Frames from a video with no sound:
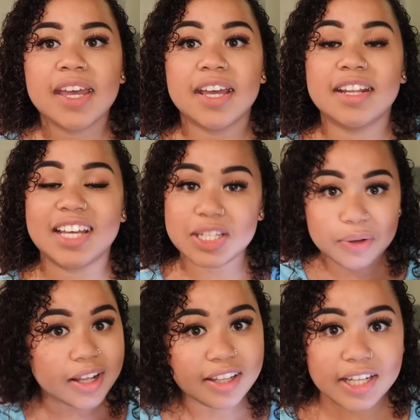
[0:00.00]
And that's
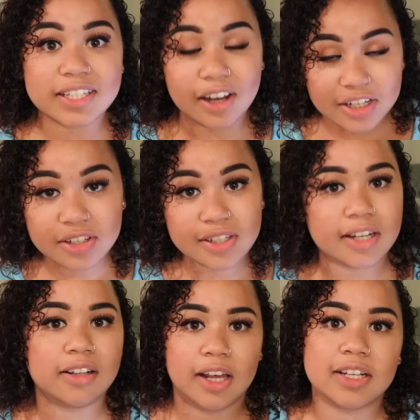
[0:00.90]
where I also
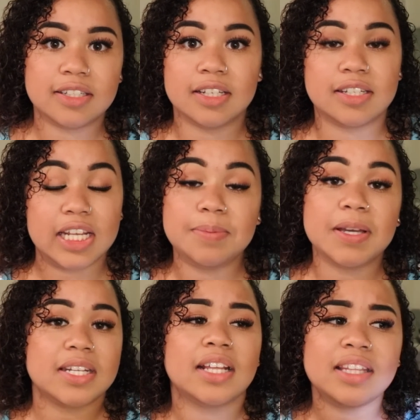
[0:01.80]
seen a lot of success,
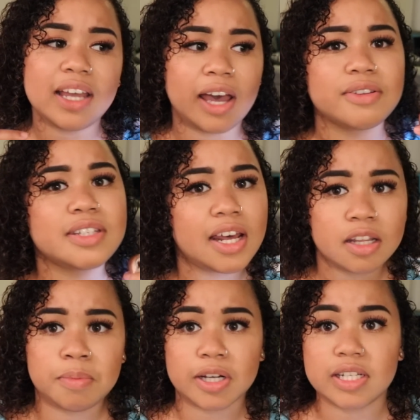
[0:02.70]
because I think outside
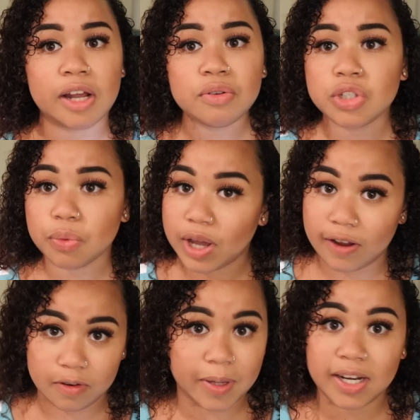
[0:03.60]
of the box. I don't do what
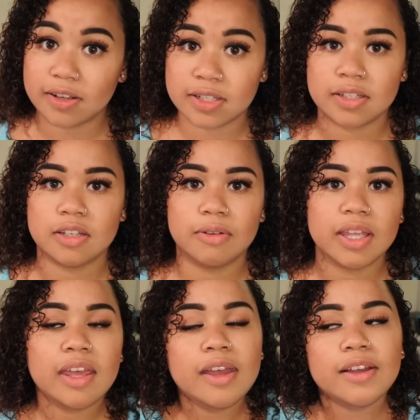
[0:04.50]
everybody else is
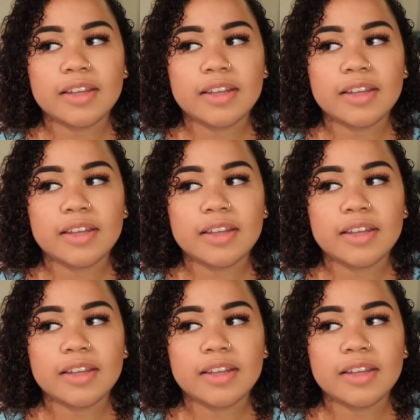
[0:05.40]
doing.